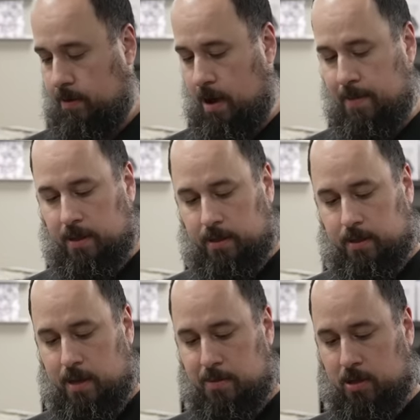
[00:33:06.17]
I mean,
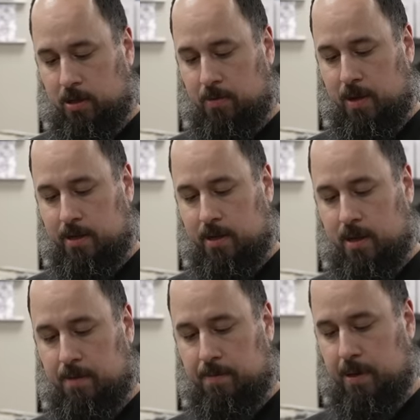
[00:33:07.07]
exceptionally well
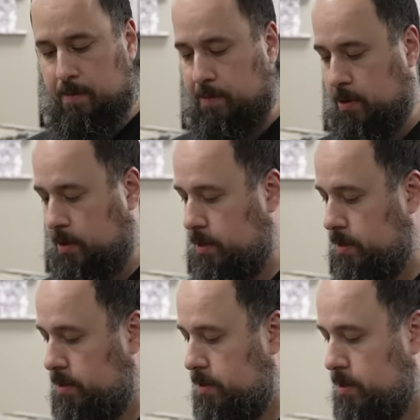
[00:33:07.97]
done. Big book.
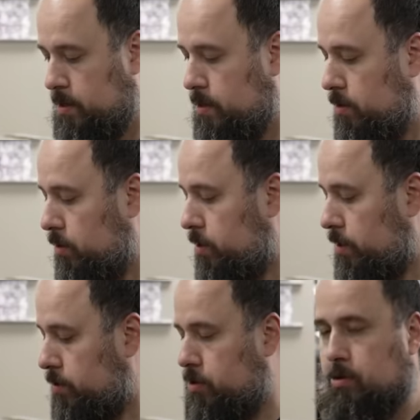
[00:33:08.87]
Looks like
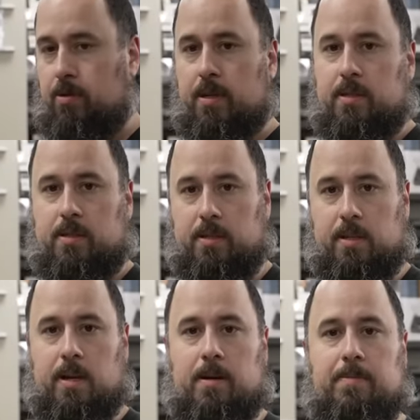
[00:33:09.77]
there's two discs in there,